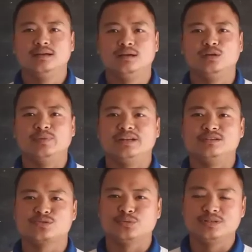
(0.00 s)
Hello my
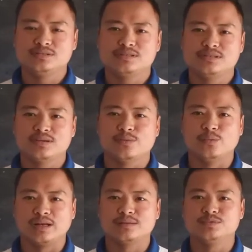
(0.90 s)
dear students,
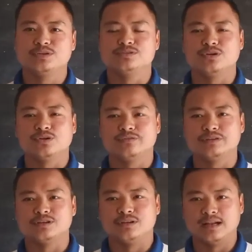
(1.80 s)
welcome to your
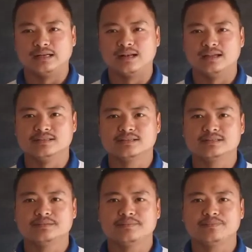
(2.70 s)
Geography's online
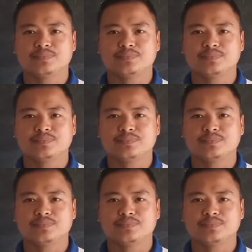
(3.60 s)
class.